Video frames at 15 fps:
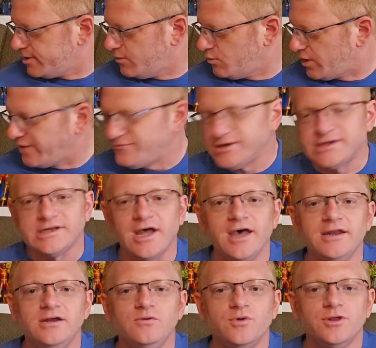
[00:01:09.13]
what I've
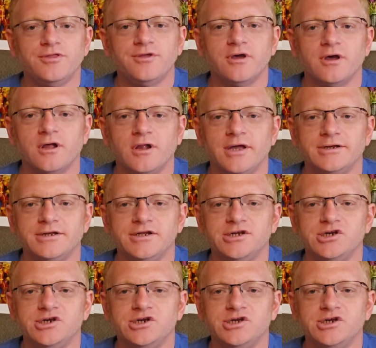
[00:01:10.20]
decided with collecting